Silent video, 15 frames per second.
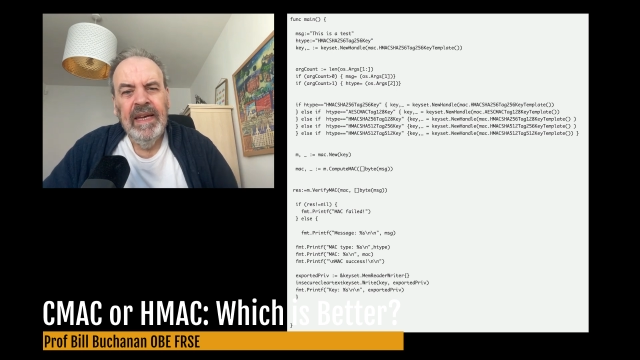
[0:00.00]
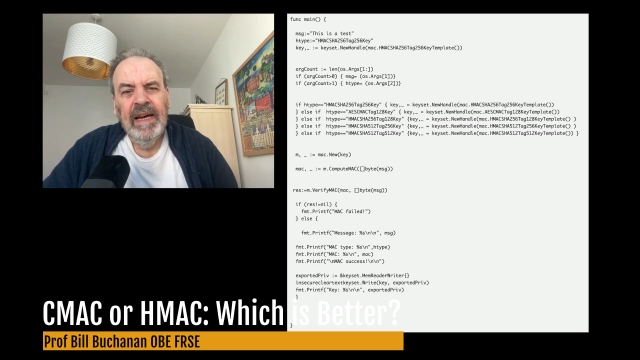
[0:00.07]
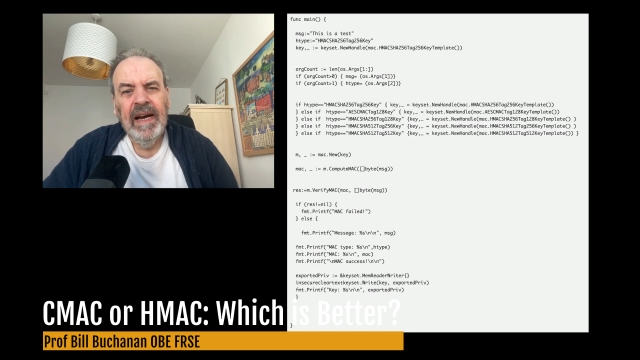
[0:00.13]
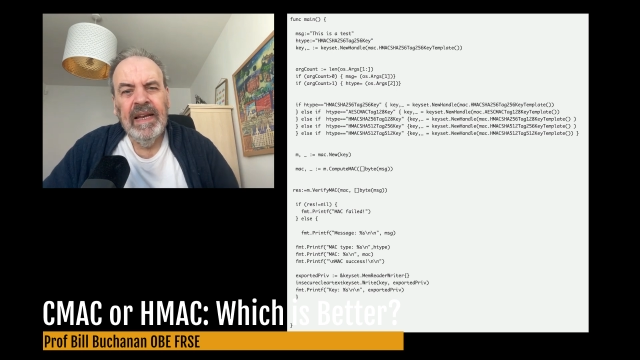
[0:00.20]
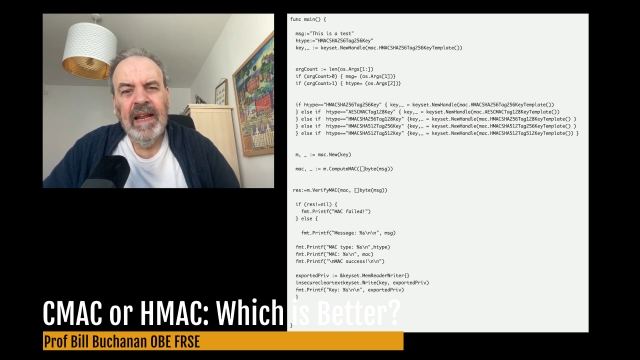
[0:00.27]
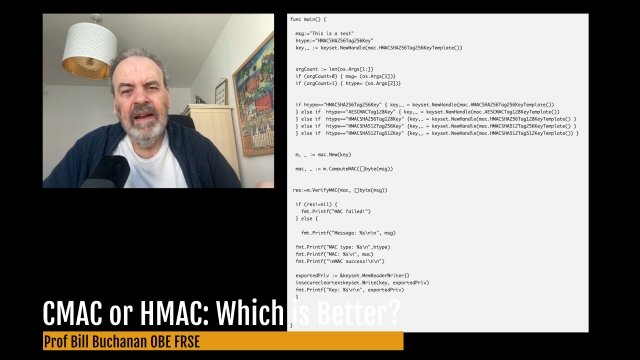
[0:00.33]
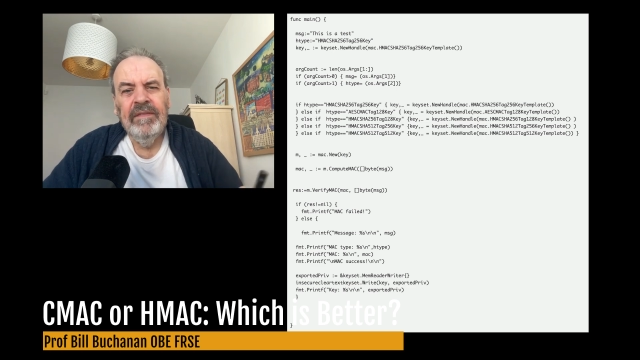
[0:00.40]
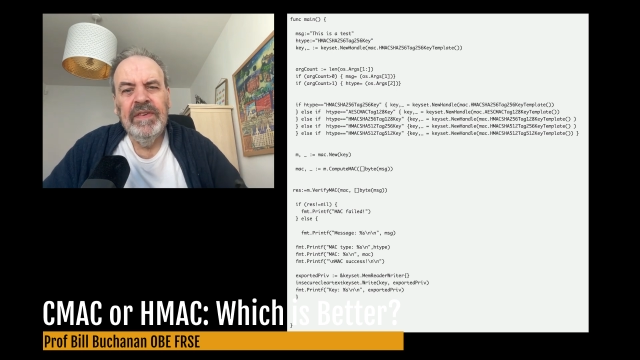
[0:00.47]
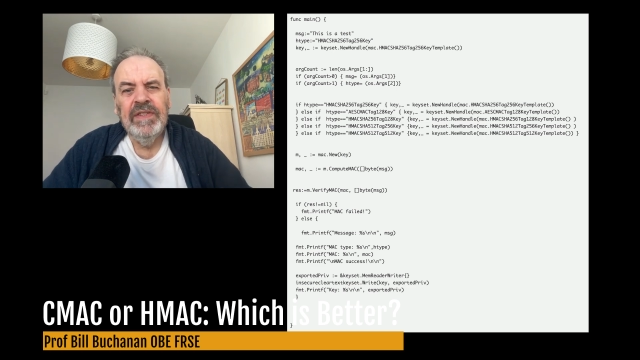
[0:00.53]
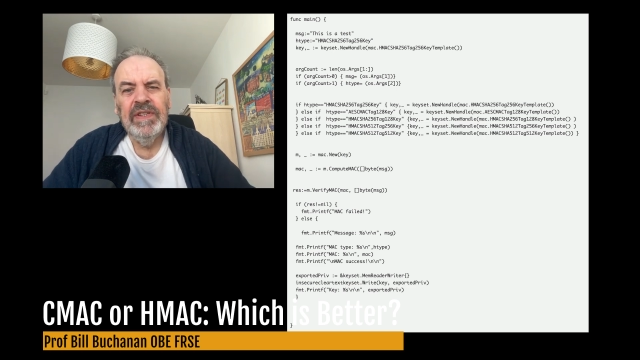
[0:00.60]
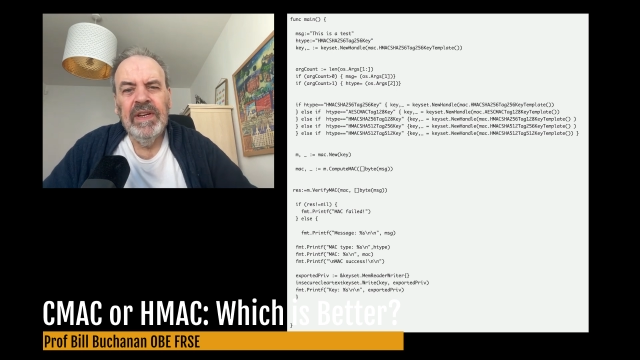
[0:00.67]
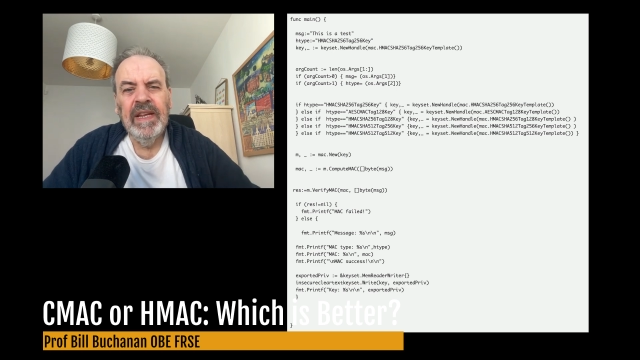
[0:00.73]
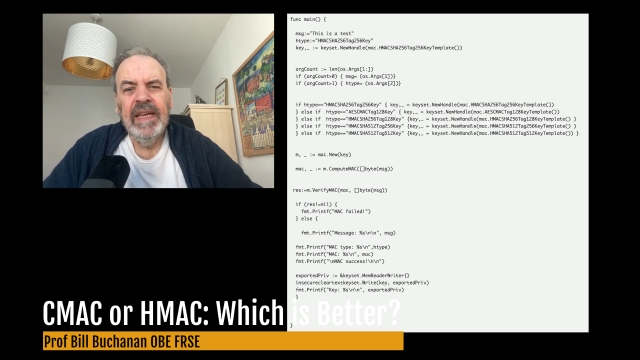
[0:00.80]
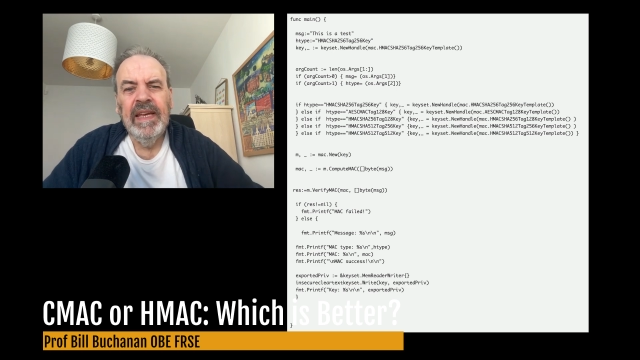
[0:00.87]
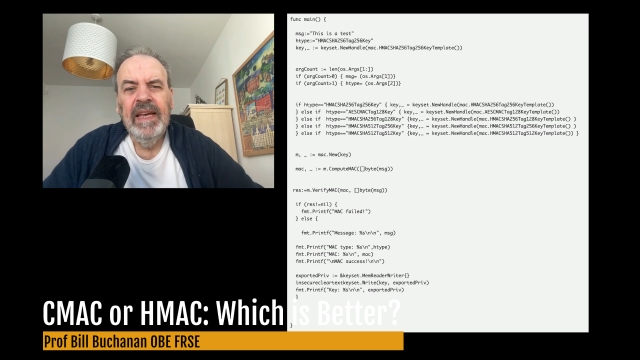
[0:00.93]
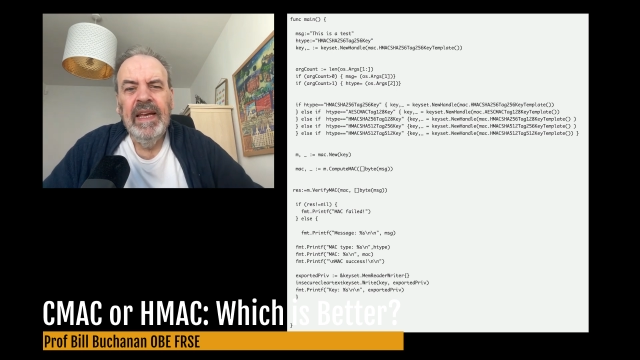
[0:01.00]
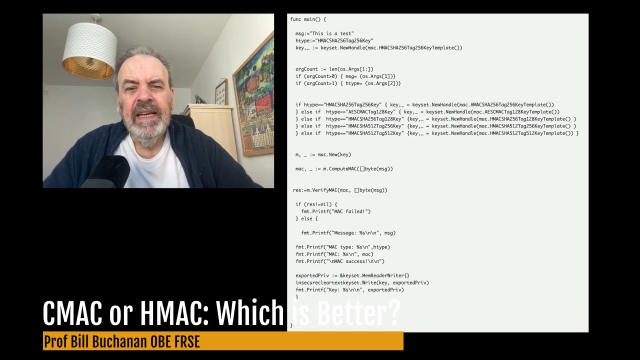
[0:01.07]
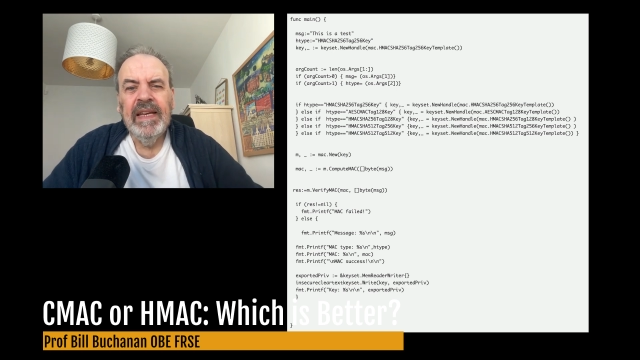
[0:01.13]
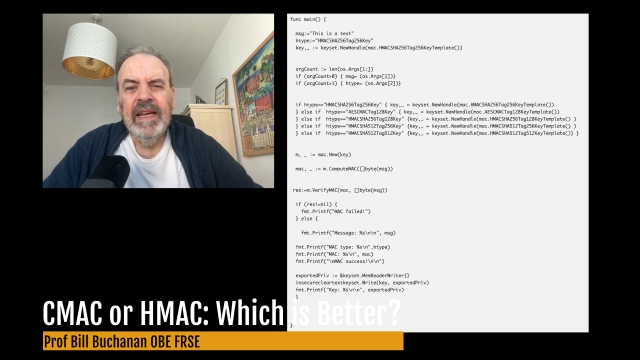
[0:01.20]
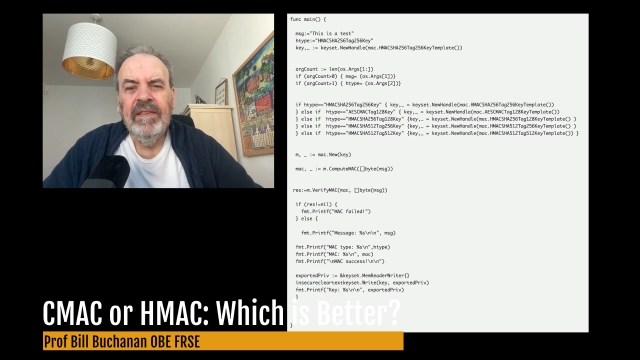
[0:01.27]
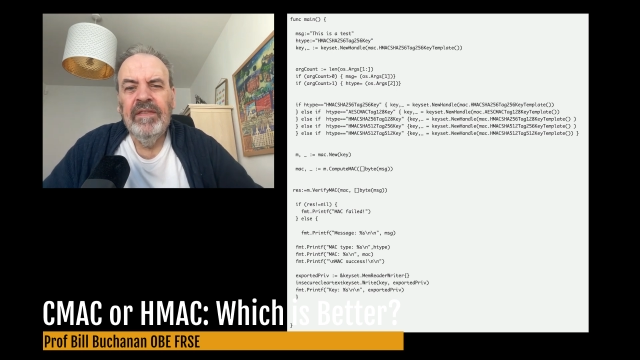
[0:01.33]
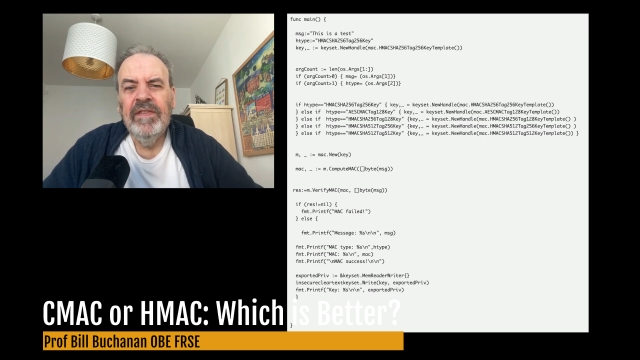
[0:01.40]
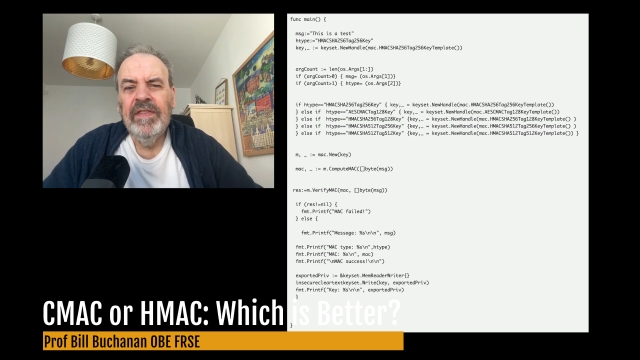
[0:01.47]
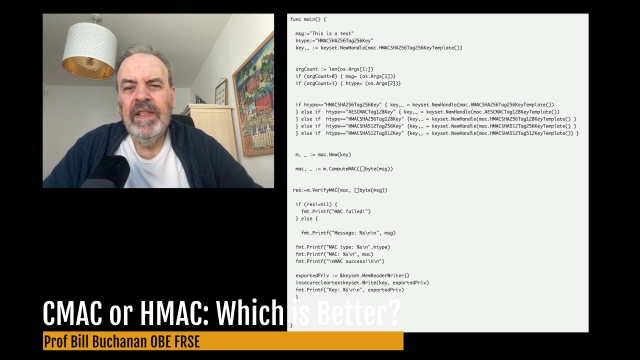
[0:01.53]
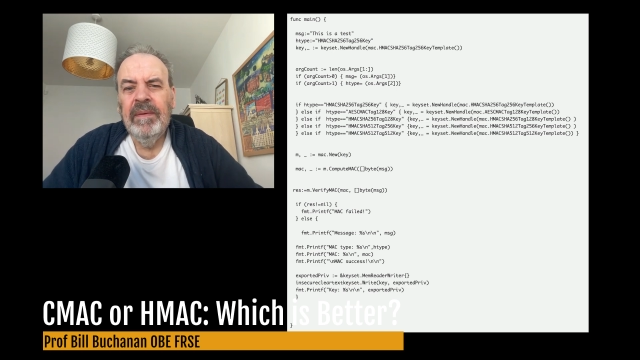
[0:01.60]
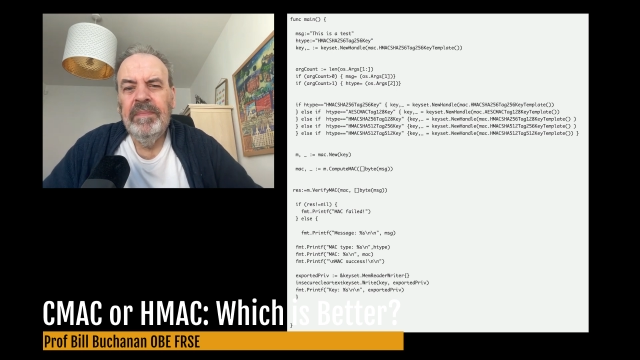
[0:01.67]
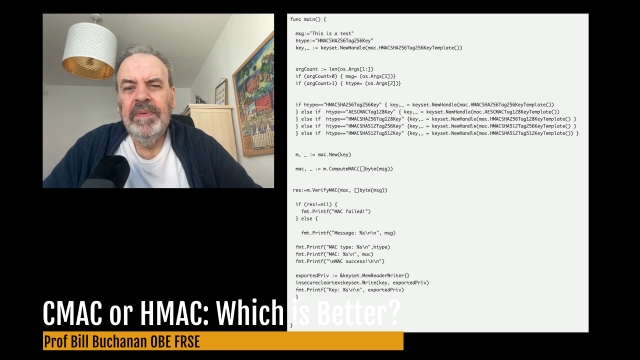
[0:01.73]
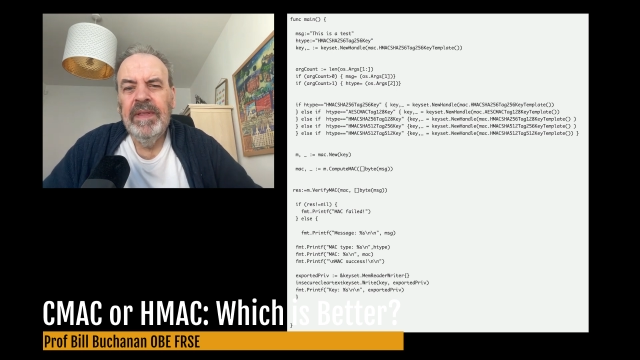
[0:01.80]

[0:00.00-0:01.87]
an adversary can flip